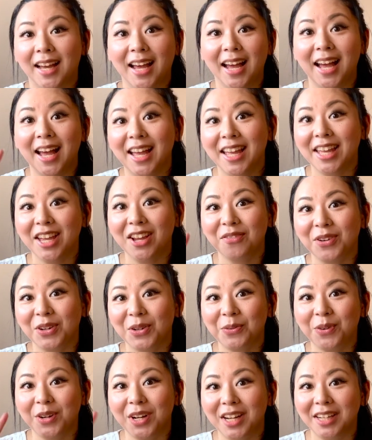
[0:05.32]
Hi
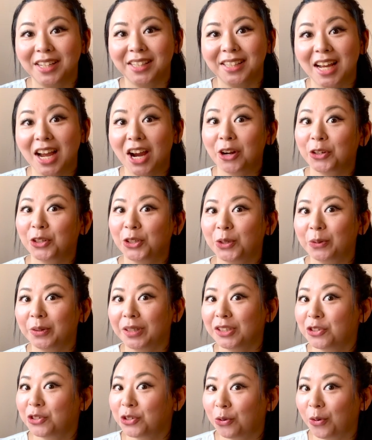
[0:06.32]
everyone! Are you
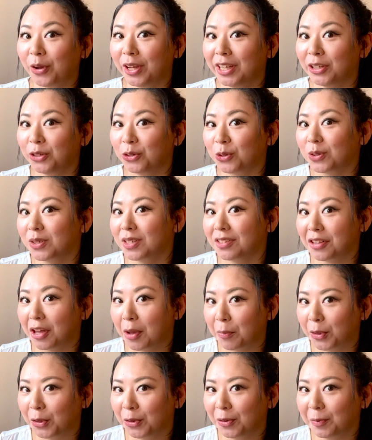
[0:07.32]
enjoying your
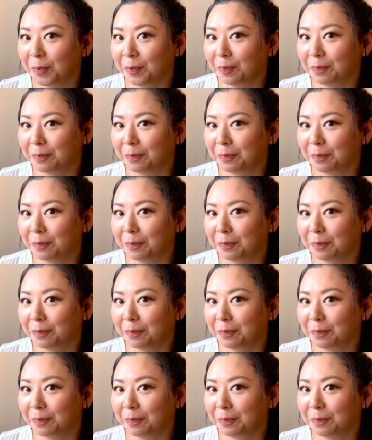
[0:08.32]
summer?